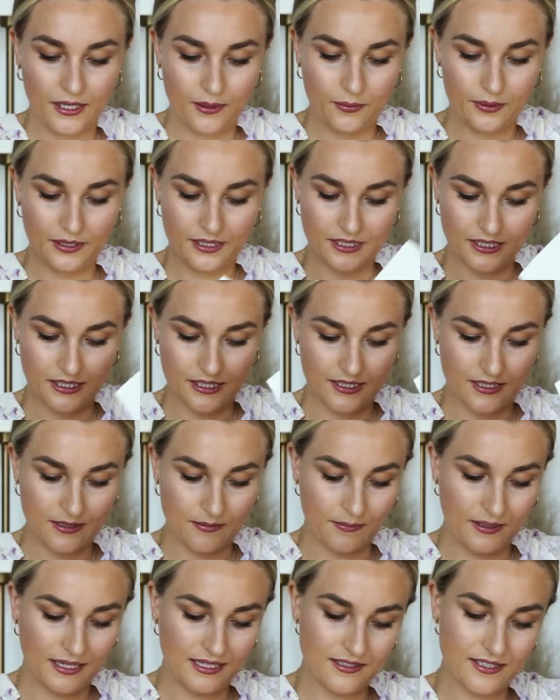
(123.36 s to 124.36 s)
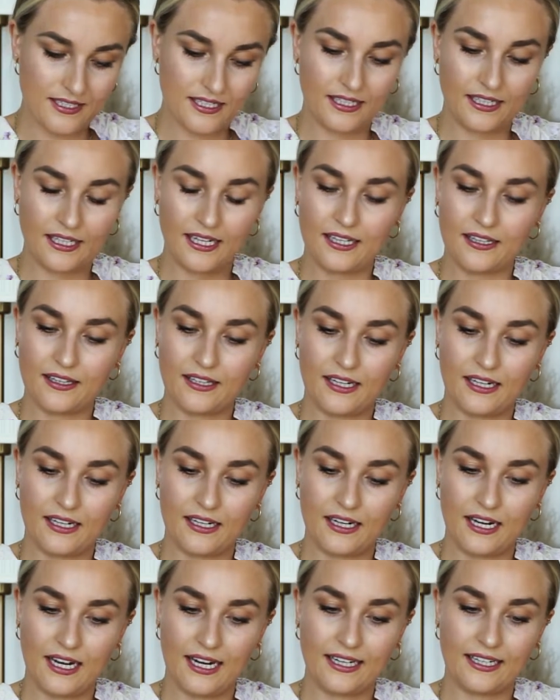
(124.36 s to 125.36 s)
which is amazing. And
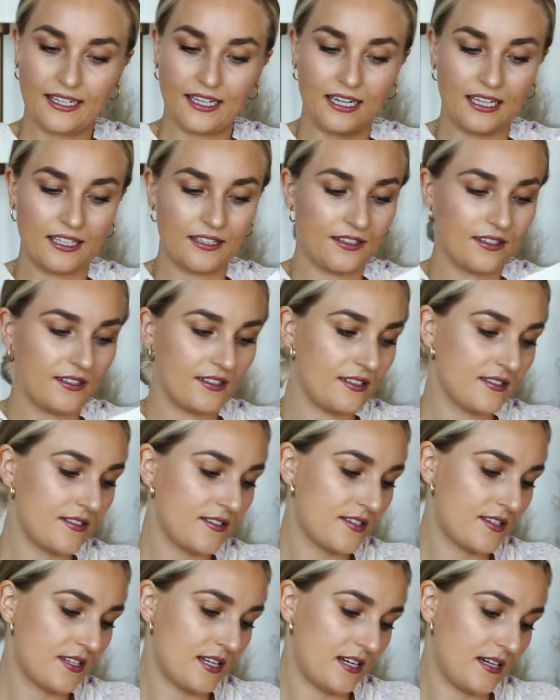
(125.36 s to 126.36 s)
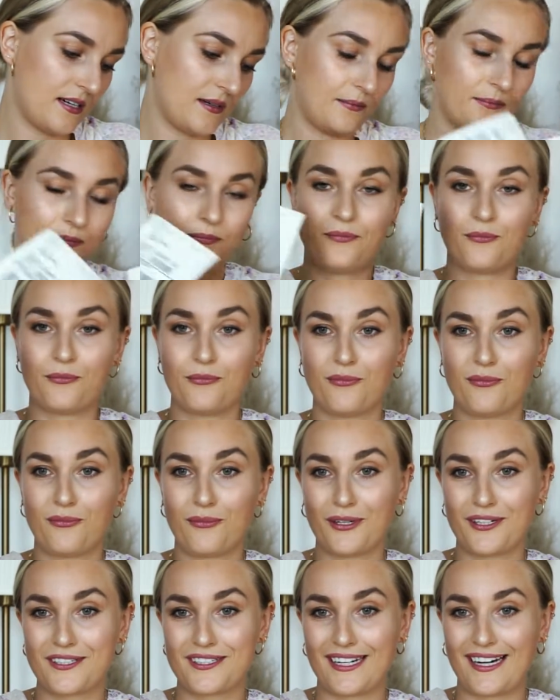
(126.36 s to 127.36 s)
then I got this,
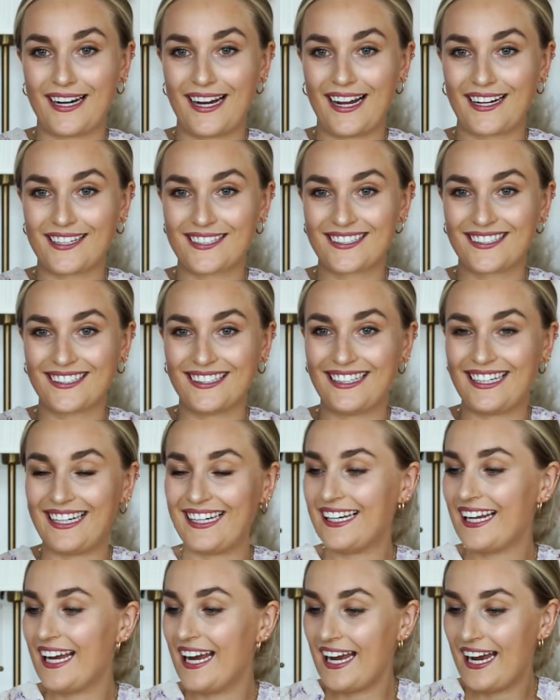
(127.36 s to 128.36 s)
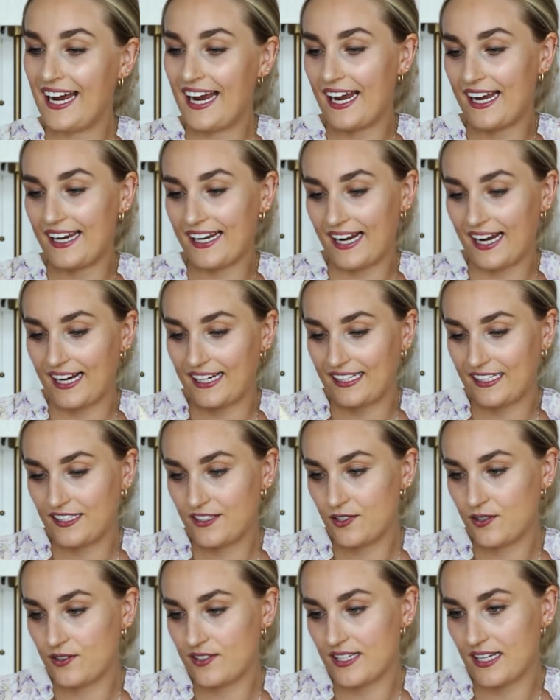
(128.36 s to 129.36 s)
which I actually need, and I need
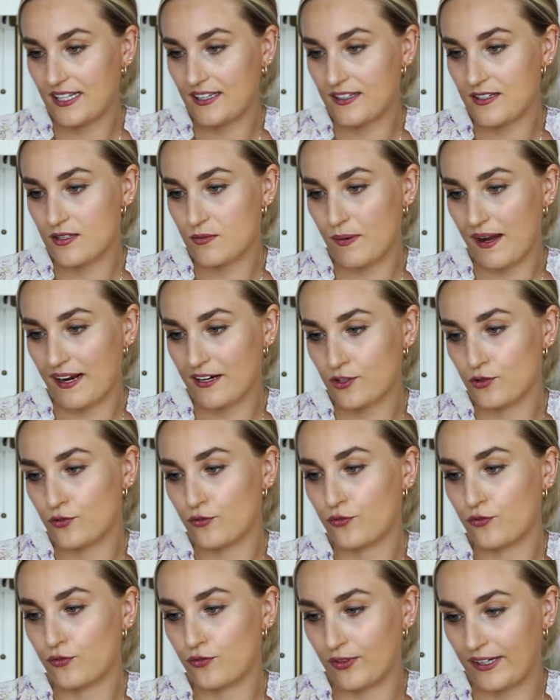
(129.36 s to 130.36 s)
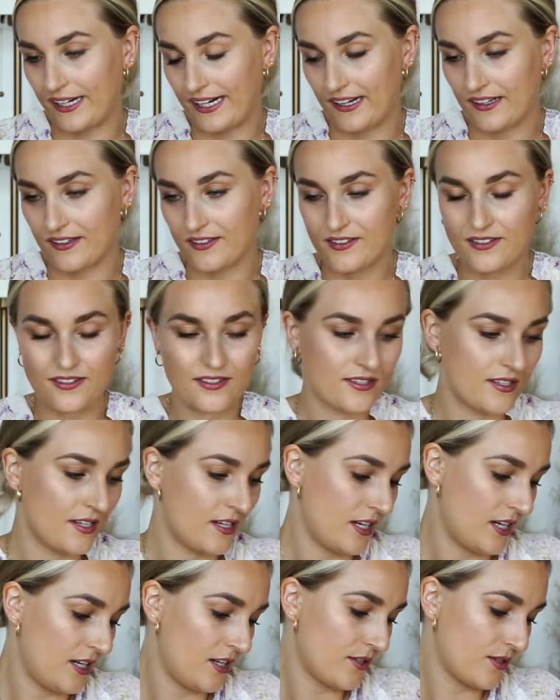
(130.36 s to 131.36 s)
to send this back to France.
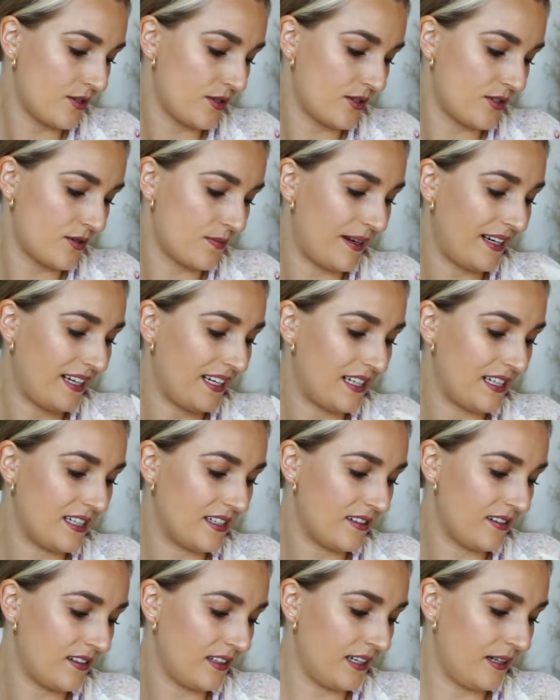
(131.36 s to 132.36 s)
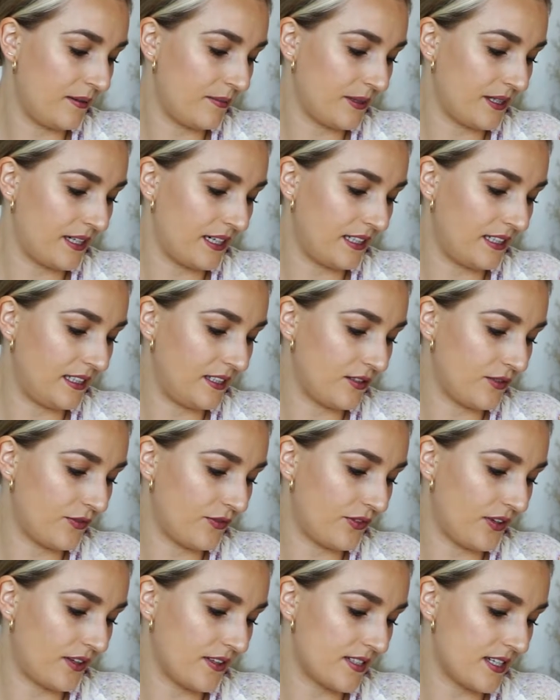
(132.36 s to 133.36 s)
So it's made in Italy, but I need to
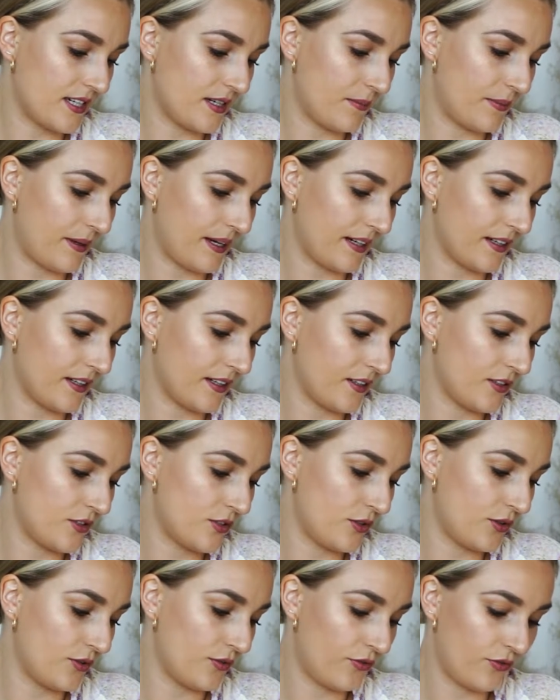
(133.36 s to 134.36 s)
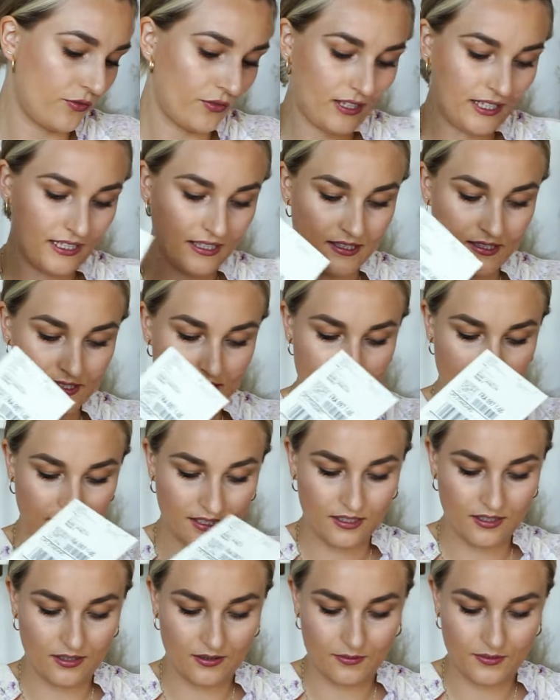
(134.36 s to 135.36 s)
send it back to France.
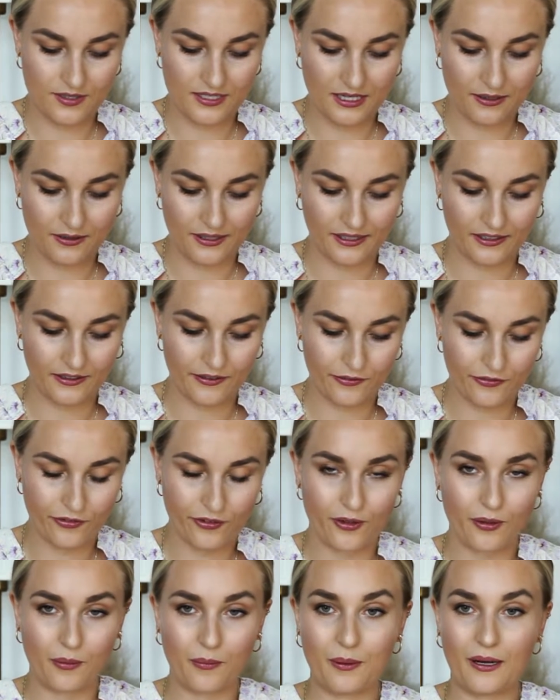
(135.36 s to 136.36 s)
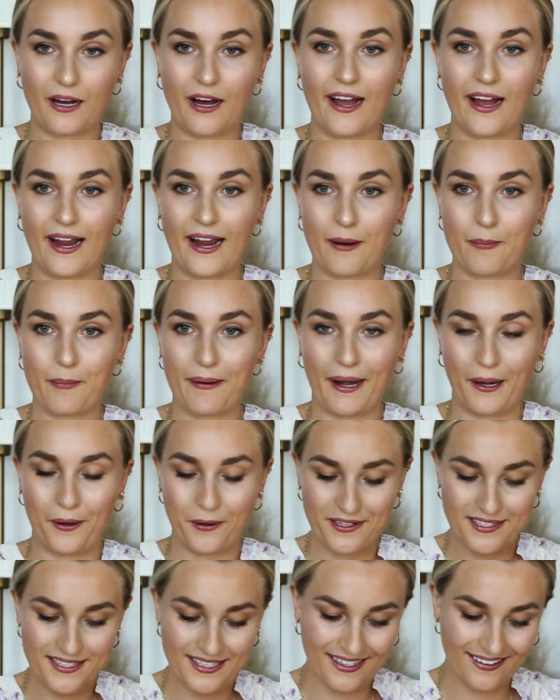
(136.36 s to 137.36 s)
It comes directly from
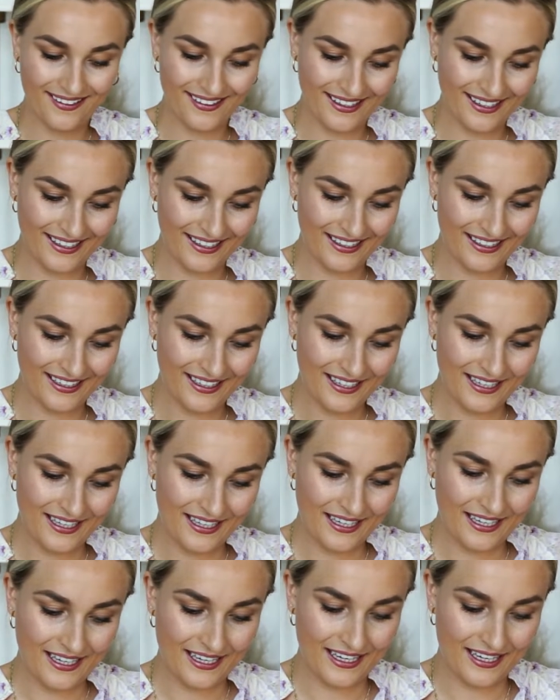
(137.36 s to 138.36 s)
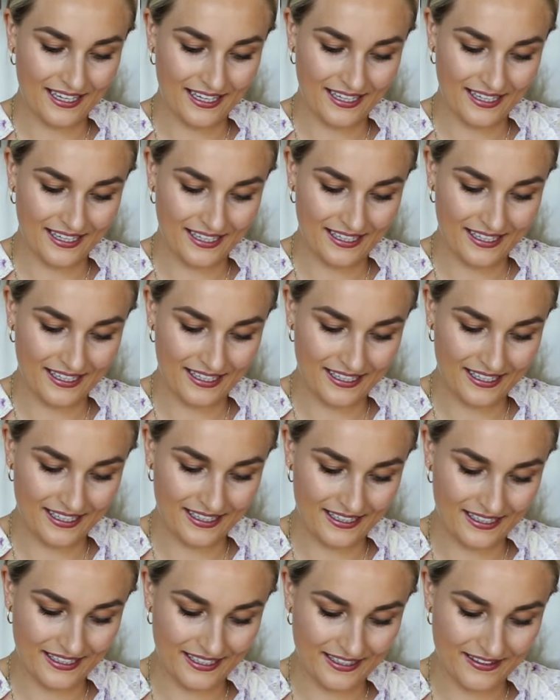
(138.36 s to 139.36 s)
Paris, I think.
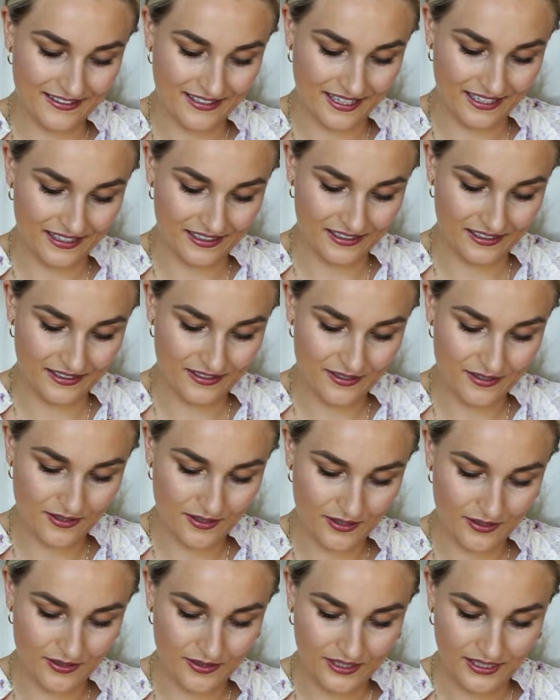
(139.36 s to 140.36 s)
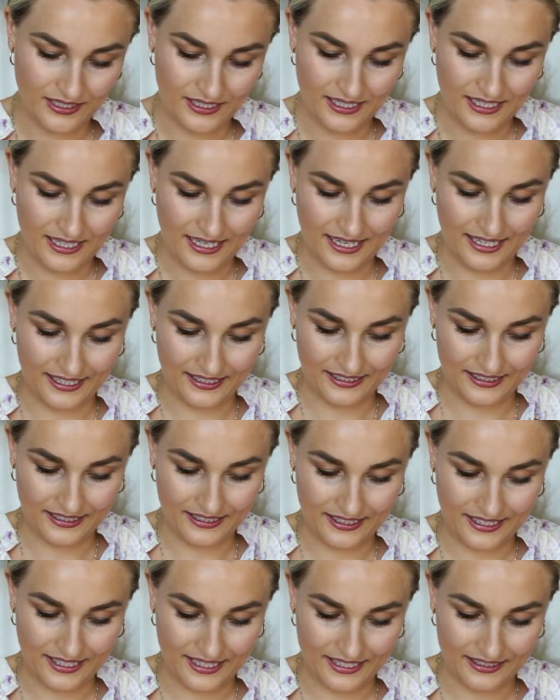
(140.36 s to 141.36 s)
And exactly, so I
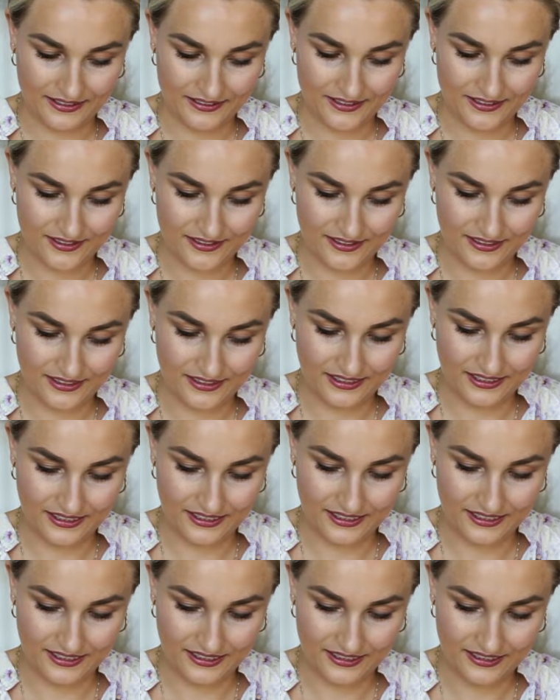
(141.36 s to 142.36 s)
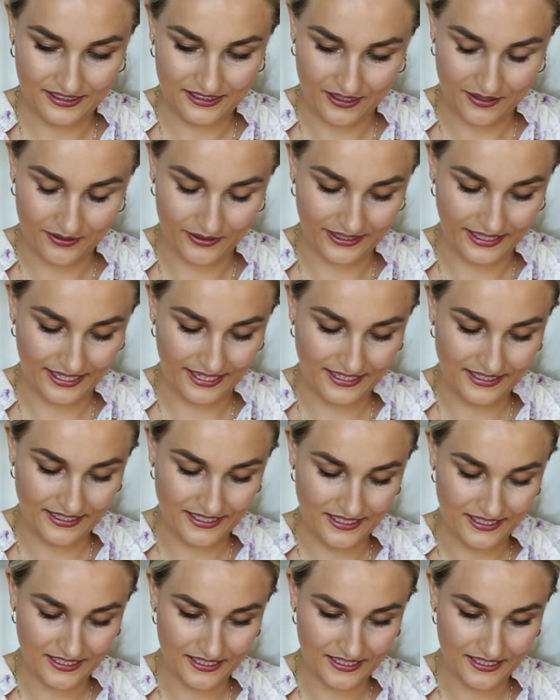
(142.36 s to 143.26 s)
can actually, all right.